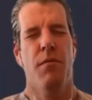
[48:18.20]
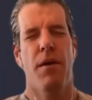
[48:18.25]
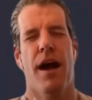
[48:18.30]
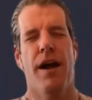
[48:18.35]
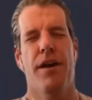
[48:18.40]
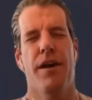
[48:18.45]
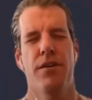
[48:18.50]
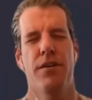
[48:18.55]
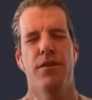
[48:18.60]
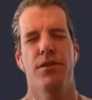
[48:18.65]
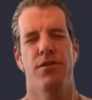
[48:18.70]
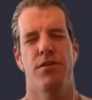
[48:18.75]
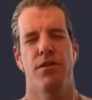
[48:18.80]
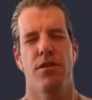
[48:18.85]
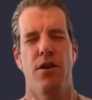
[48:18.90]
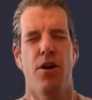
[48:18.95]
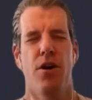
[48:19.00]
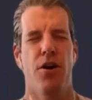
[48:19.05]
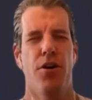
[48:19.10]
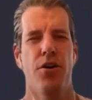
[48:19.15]
the miners
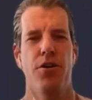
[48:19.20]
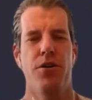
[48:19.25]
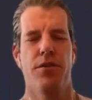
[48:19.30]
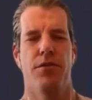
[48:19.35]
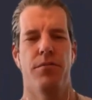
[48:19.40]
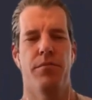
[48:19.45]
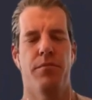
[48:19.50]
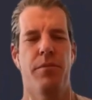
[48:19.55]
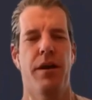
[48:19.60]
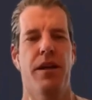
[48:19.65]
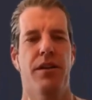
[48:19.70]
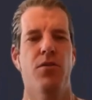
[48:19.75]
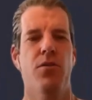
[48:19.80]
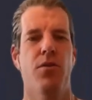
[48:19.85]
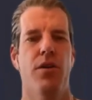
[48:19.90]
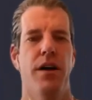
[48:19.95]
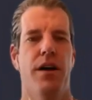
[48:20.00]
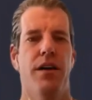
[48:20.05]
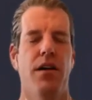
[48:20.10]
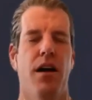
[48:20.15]
earn
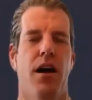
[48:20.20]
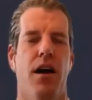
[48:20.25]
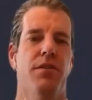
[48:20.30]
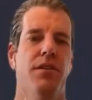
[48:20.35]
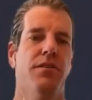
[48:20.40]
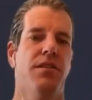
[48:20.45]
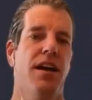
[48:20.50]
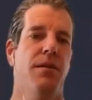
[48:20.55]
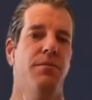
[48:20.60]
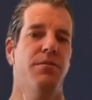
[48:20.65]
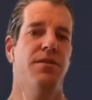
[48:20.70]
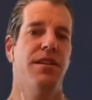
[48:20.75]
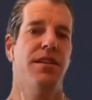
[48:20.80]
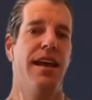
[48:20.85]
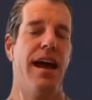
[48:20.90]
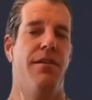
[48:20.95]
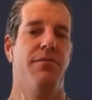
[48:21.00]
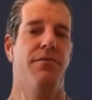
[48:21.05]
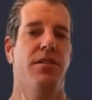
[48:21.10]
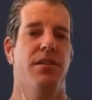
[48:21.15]
Bitcoin, oftentimes they
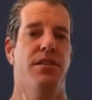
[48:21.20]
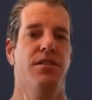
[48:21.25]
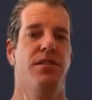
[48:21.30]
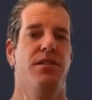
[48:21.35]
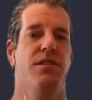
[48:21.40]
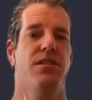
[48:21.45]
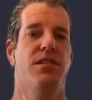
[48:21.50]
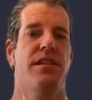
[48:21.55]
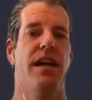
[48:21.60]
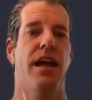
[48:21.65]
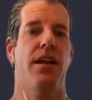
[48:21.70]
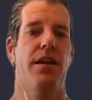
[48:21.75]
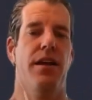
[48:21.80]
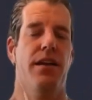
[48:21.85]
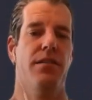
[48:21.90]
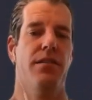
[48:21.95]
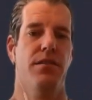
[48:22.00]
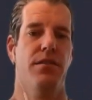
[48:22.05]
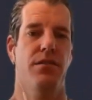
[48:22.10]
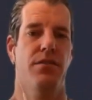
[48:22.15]
have to sell
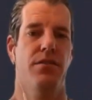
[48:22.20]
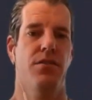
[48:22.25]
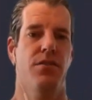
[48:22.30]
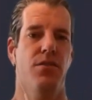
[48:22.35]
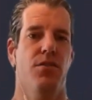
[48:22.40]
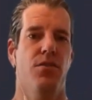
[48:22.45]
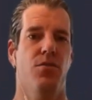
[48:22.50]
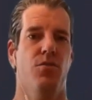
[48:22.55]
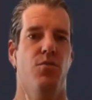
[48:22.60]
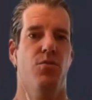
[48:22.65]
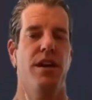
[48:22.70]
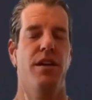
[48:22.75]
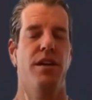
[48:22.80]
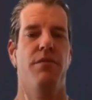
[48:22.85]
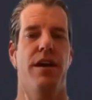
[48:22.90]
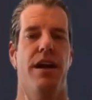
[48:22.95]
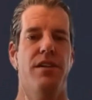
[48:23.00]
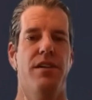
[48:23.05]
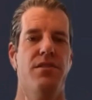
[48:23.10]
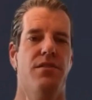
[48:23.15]
it to
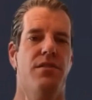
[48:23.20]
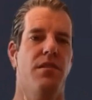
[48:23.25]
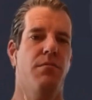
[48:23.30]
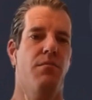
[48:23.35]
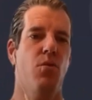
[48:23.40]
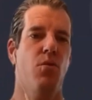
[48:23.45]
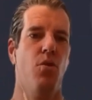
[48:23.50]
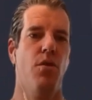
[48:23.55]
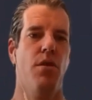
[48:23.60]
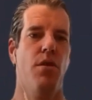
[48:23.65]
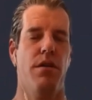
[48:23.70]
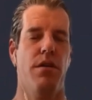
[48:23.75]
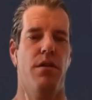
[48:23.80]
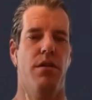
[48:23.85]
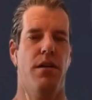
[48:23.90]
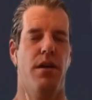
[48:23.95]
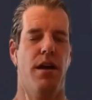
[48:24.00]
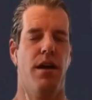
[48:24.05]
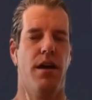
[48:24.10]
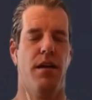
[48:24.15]
reinvest in more
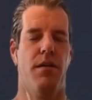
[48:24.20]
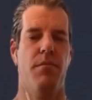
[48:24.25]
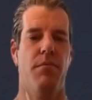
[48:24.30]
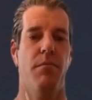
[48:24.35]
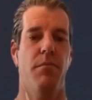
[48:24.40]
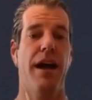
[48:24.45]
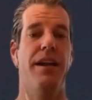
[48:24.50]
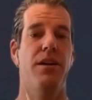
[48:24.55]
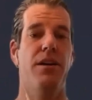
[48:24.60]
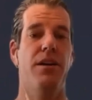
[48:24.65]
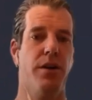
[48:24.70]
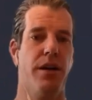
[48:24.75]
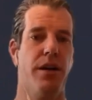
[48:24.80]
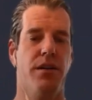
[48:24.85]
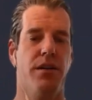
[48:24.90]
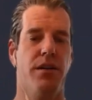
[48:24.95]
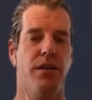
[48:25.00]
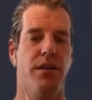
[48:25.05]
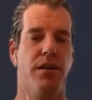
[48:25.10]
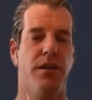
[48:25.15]
uh, mining
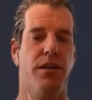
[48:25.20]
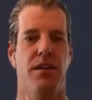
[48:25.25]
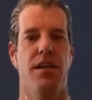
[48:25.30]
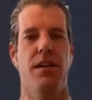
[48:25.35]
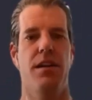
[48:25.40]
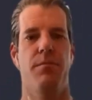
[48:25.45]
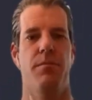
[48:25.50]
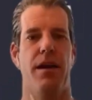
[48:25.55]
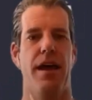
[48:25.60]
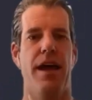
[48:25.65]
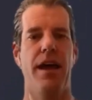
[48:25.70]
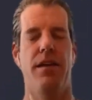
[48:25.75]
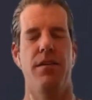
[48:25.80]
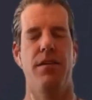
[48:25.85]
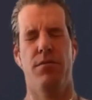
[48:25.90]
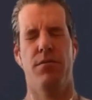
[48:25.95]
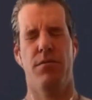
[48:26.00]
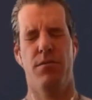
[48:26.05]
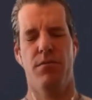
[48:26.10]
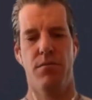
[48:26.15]
rigs and keep
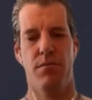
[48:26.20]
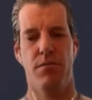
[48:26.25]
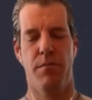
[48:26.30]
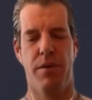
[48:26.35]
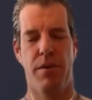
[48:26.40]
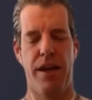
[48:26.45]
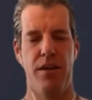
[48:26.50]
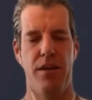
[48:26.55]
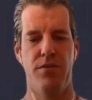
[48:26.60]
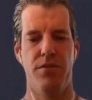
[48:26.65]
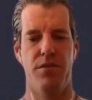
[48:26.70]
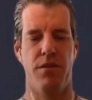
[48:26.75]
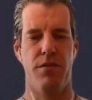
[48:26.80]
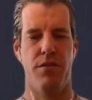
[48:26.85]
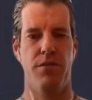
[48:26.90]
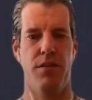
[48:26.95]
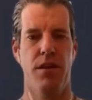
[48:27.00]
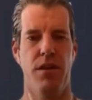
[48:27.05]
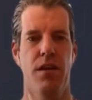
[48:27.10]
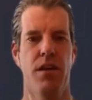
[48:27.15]
ahead the pace
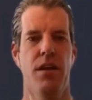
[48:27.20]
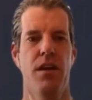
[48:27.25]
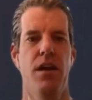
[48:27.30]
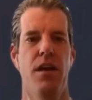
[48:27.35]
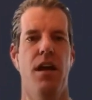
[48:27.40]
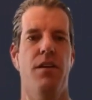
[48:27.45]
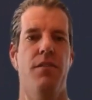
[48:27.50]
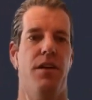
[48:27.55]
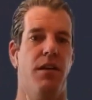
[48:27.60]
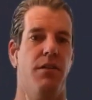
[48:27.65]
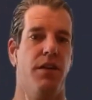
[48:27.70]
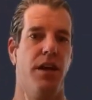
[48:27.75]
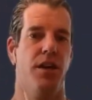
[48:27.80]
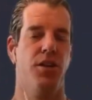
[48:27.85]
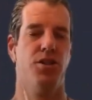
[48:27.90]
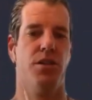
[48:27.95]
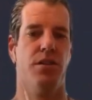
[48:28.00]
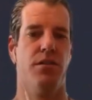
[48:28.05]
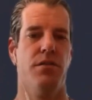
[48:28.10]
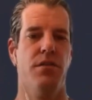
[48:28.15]
of of
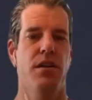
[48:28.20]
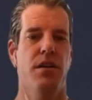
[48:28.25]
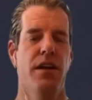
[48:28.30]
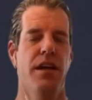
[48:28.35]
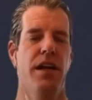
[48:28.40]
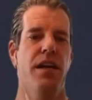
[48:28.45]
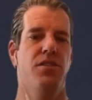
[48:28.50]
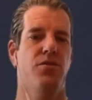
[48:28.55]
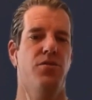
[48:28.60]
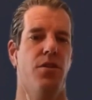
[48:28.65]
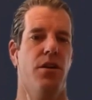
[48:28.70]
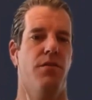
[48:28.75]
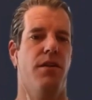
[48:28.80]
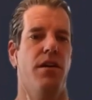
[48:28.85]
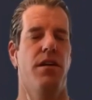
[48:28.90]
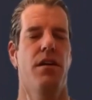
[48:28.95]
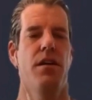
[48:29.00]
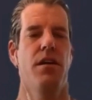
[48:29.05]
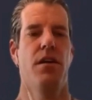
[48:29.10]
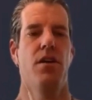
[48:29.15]
innovation. It's sort of
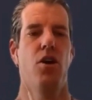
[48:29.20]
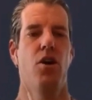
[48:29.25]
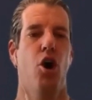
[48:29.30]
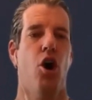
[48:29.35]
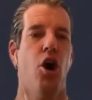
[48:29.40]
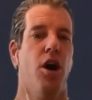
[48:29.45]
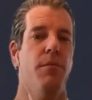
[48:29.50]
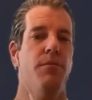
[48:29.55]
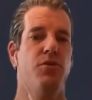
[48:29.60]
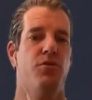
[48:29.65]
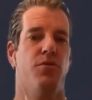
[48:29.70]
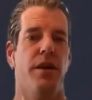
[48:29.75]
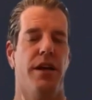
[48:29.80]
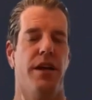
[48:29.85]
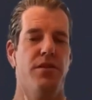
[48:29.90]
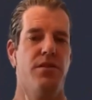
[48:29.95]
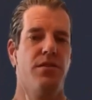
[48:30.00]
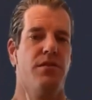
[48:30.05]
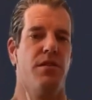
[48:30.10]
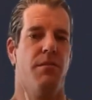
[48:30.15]
a arms
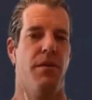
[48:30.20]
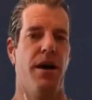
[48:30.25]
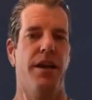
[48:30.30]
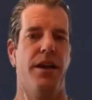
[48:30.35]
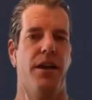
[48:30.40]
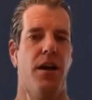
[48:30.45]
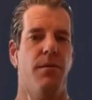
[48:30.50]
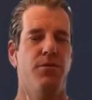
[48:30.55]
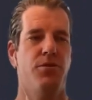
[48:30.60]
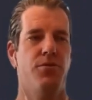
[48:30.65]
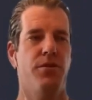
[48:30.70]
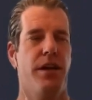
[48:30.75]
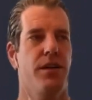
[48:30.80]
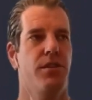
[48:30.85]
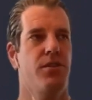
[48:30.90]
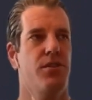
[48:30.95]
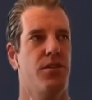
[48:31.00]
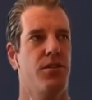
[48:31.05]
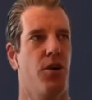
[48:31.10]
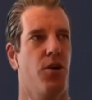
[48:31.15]
race, the mining arms
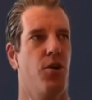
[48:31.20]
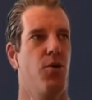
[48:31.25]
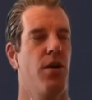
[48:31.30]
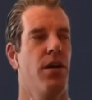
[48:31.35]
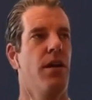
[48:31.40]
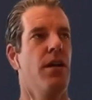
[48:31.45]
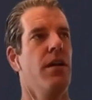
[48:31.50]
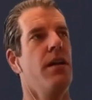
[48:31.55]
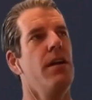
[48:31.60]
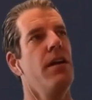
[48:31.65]
race. So